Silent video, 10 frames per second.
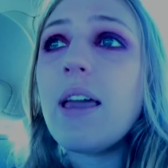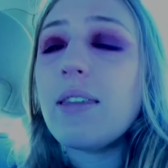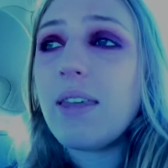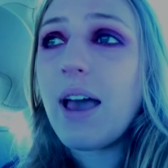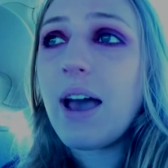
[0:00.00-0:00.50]

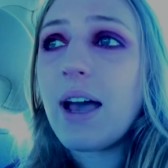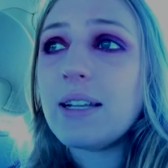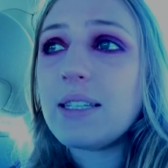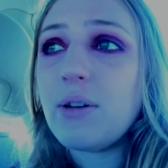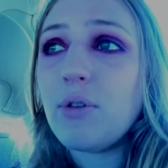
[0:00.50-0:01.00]

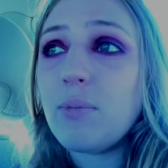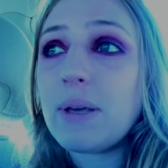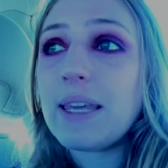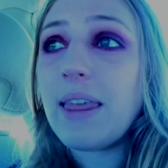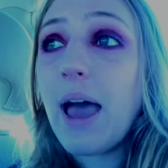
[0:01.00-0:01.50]
that it would
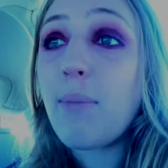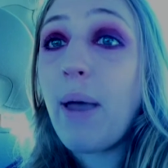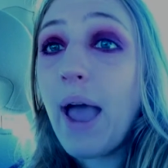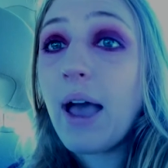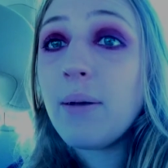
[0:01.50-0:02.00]
be that
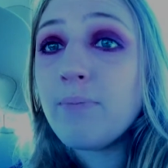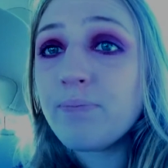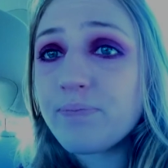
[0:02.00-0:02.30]
bad,